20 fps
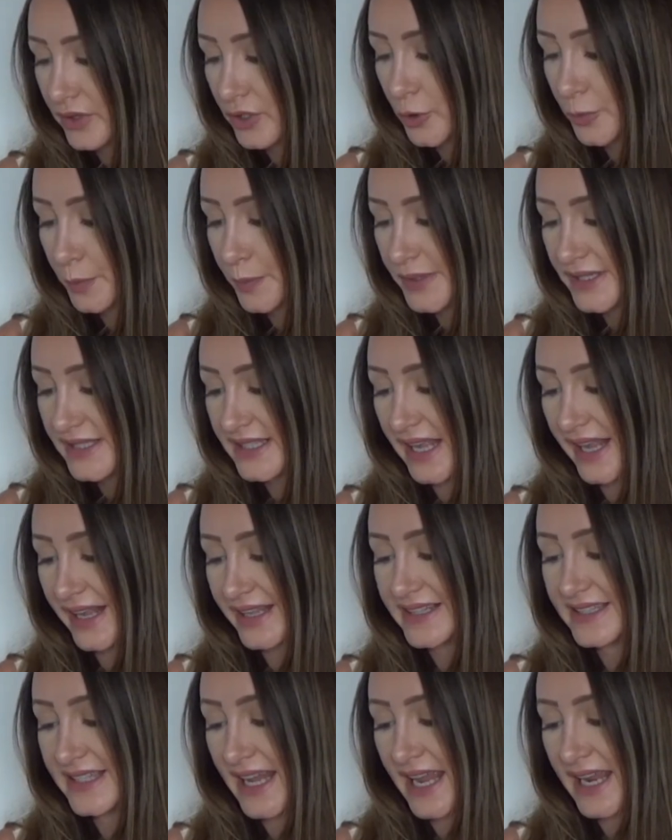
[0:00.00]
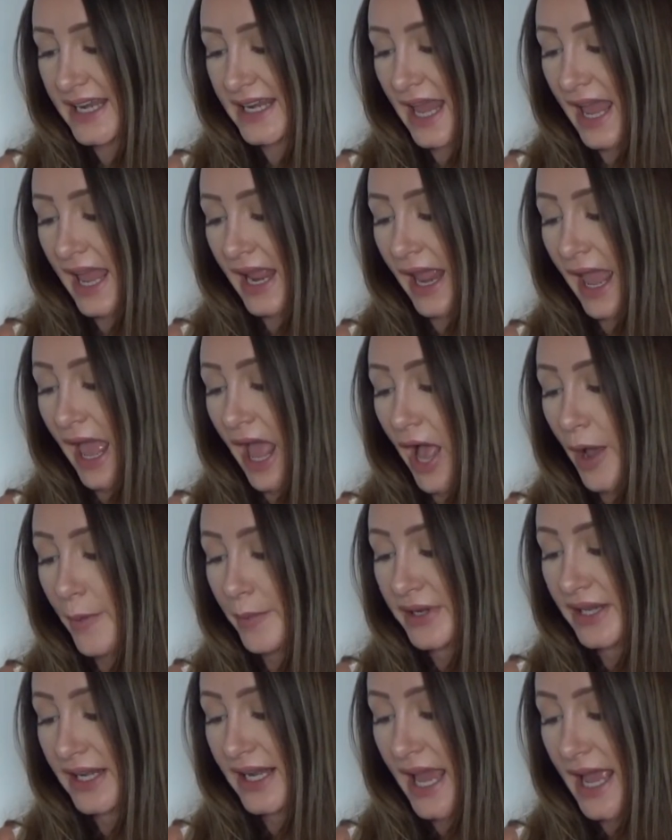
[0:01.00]
Number 6, date night. How
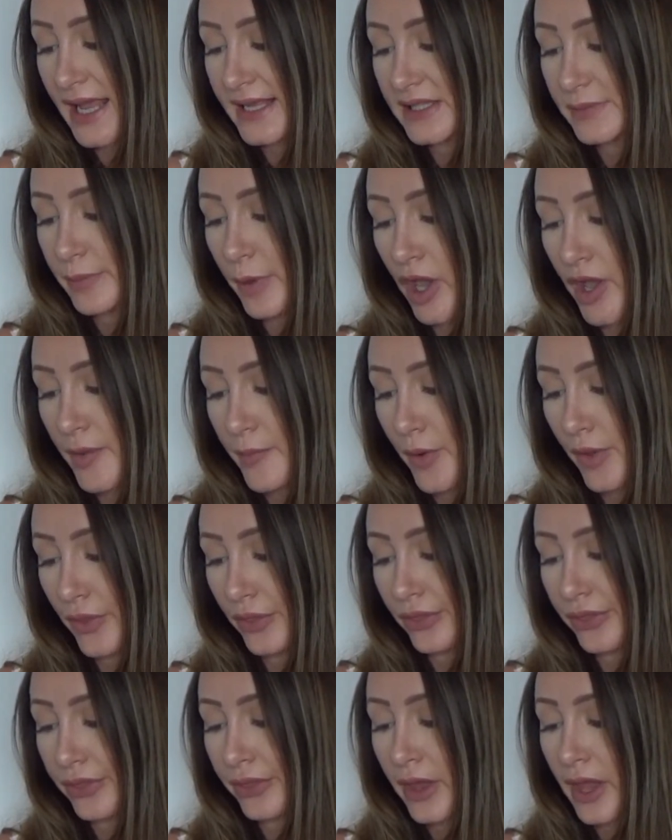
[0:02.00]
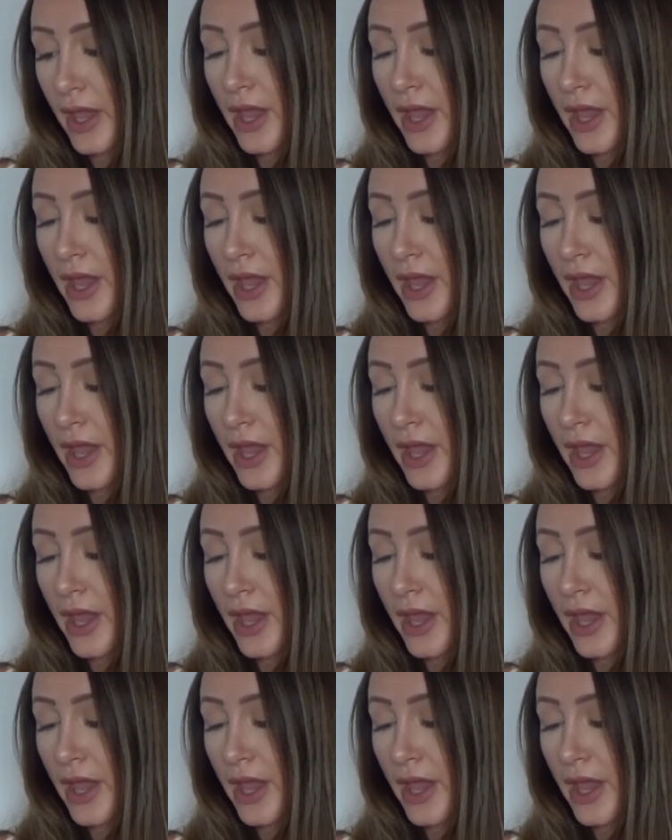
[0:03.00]
many nights per month?